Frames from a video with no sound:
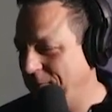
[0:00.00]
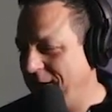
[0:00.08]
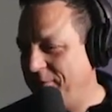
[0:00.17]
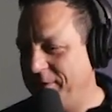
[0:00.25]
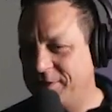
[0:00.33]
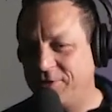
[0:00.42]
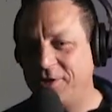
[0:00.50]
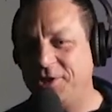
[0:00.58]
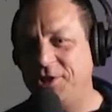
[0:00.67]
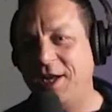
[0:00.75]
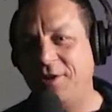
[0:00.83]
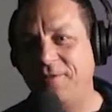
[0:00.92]
this
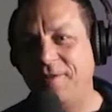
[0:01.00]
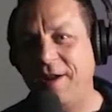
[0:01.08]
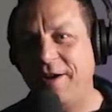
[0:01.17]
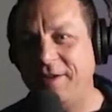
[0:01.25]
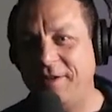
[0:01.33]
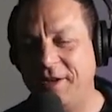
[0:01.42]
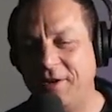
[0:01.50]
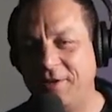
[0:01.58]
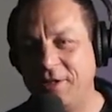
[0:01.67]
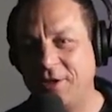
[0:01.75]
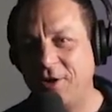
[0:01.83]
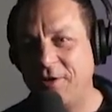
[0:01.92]
cross-channel ferry, you know,
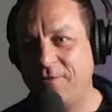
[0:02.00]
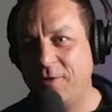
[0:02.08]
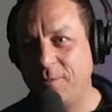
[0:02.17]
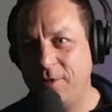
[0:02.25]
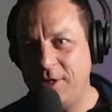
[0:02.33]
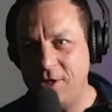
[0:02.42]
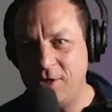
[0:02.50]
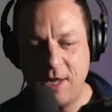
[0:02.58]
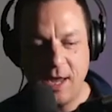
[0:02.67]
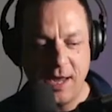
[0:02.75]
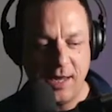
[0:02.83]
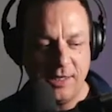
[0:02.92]
going from the
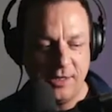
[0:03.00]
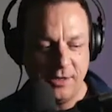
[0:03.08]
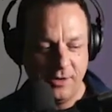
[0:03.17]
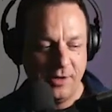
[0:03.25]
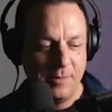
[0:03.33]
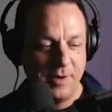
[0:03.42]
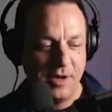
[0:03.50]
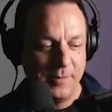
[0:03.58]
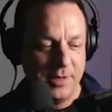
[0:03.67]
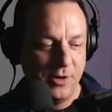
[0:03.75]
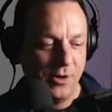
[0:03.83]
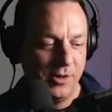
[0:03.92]
UK to, it might have
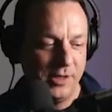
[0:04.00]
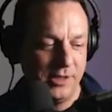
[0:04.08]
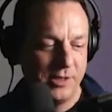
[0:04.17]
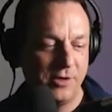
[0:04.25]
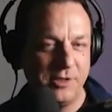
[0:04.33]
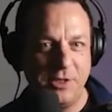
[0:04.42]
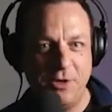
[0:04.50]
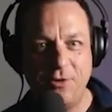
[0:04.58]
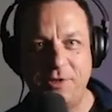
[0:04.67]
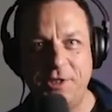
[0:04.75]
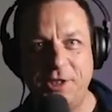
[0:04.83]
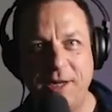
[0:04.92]
been Holland, across the
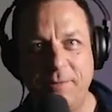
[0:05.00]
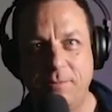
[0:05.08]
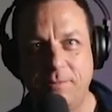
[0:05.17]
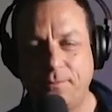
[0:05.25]
North Sea.